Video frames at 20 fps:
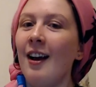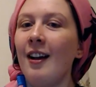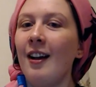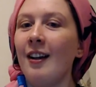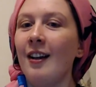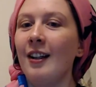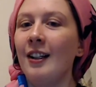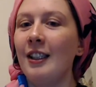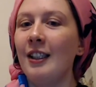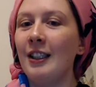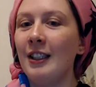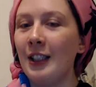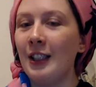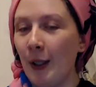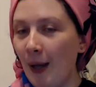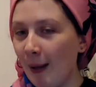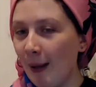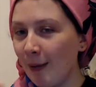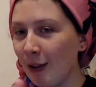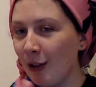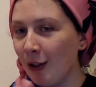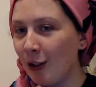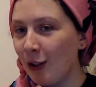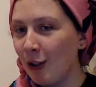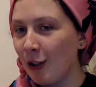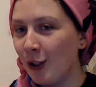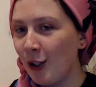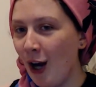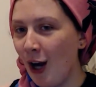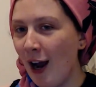So I'm going to
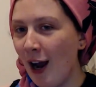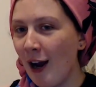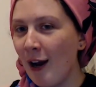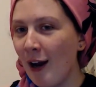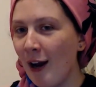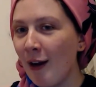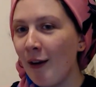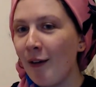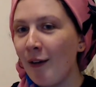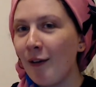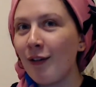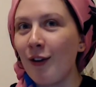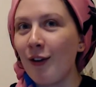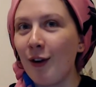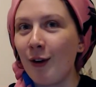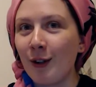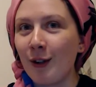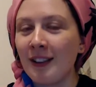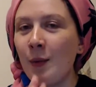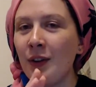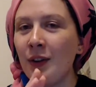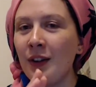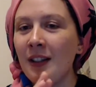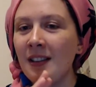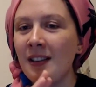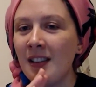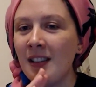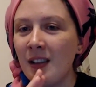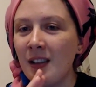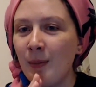try and focus because I want this to
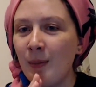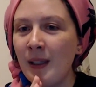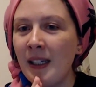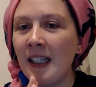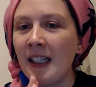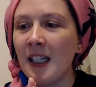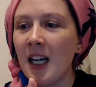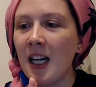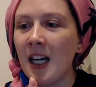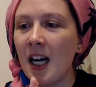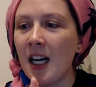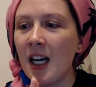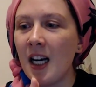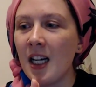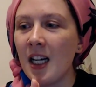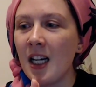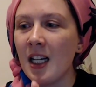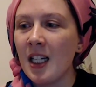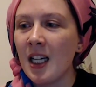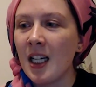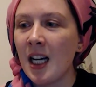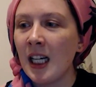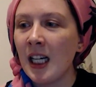be a nice,